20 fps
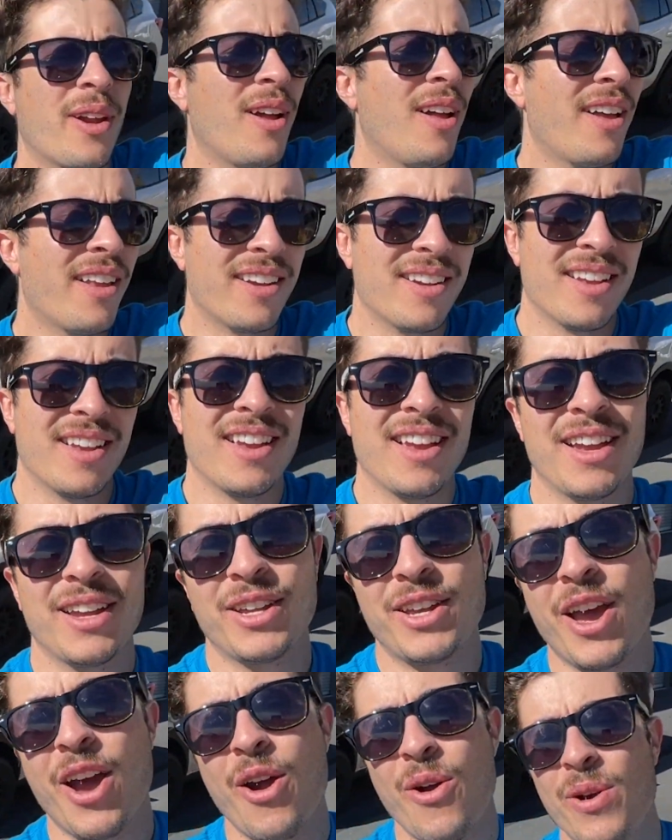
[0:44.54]
on?
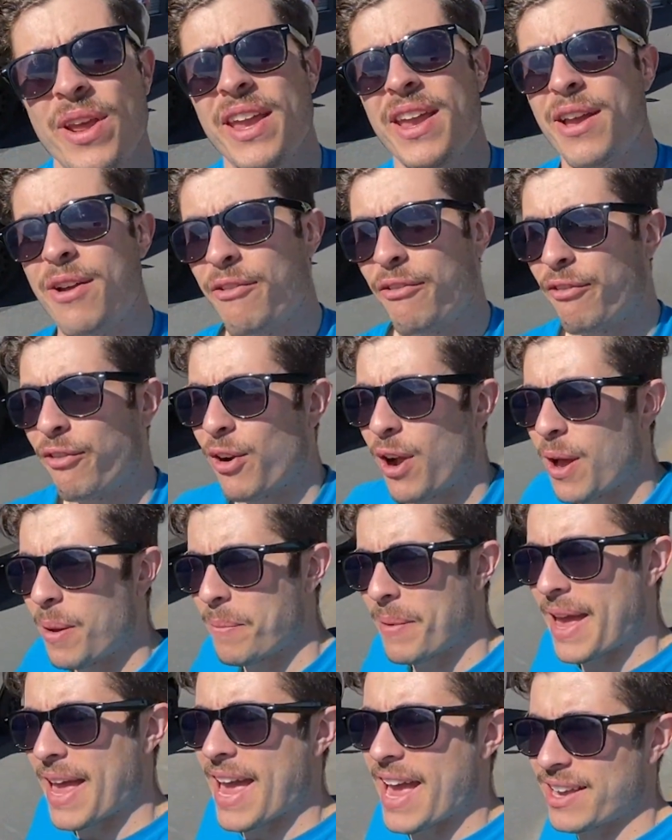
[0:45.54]
Cody
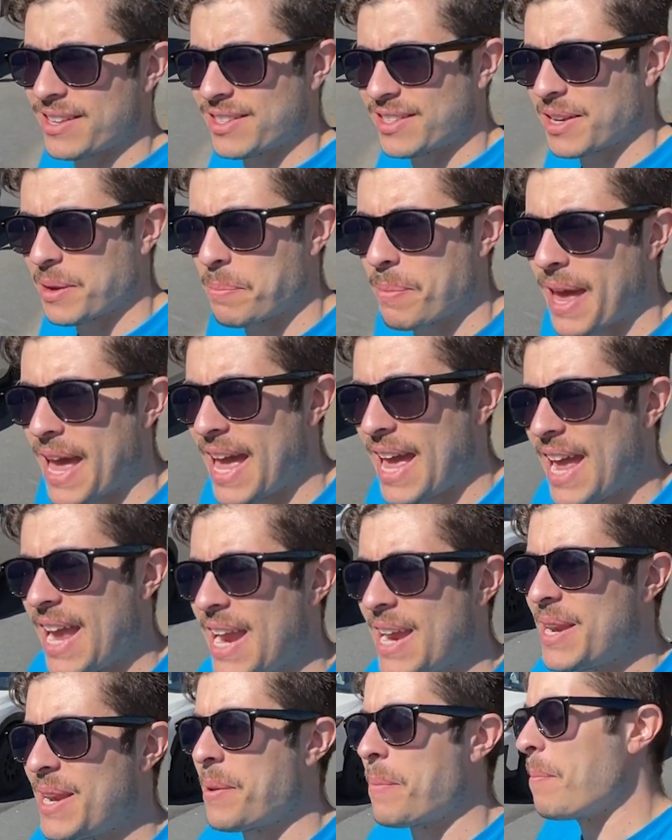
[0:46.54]
from
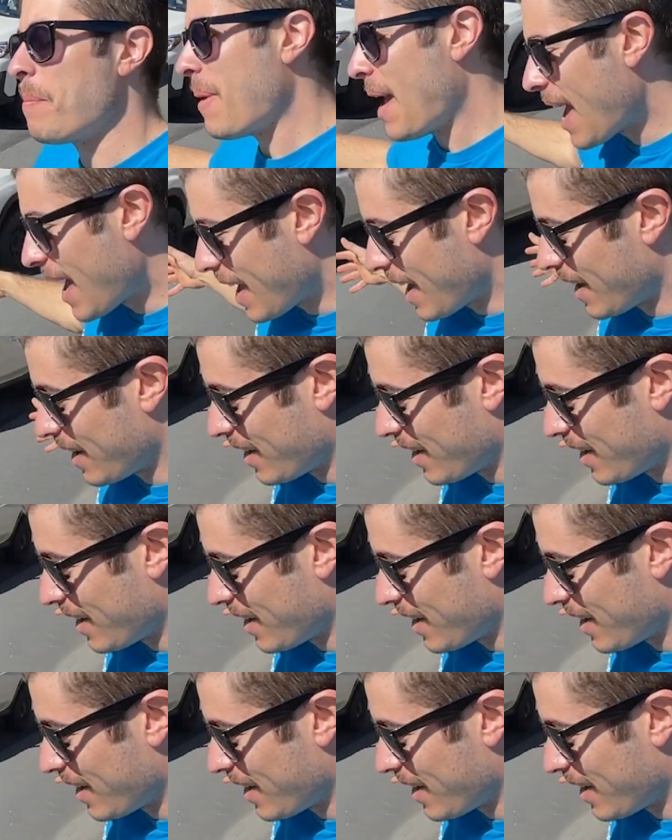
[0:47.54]
Escapade Made.